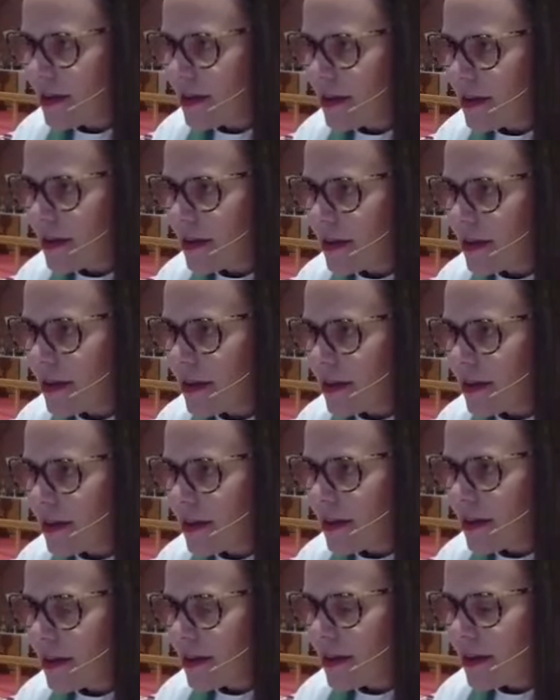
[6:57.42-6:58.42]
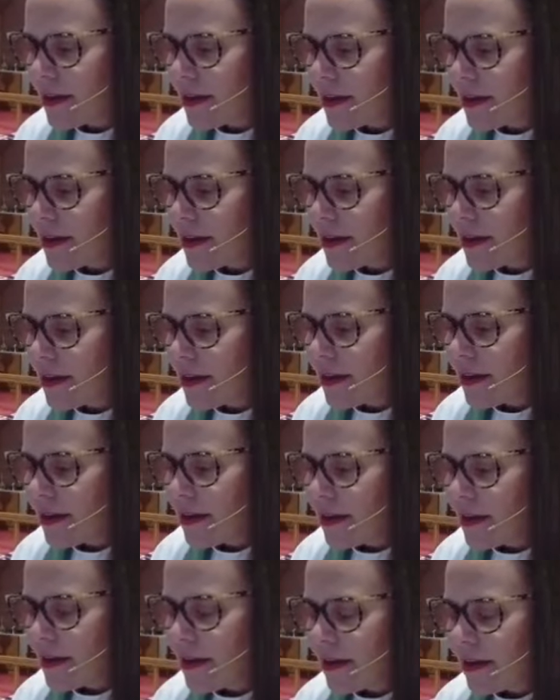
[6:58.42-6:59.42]

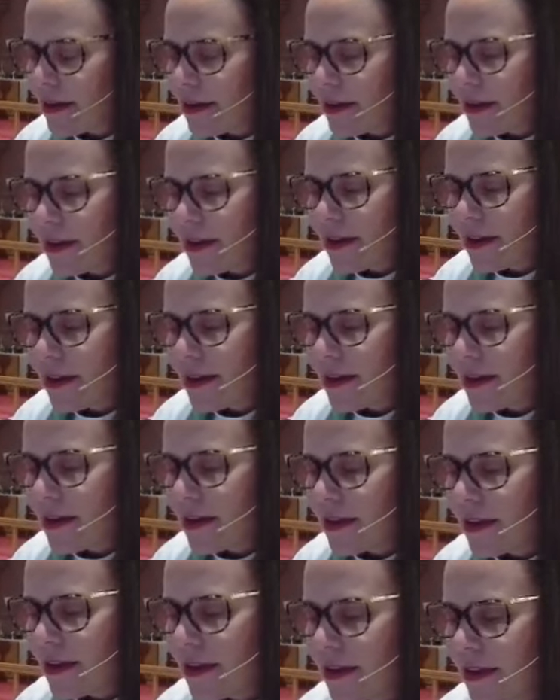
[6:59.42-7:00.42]
No one is speaking in this clip.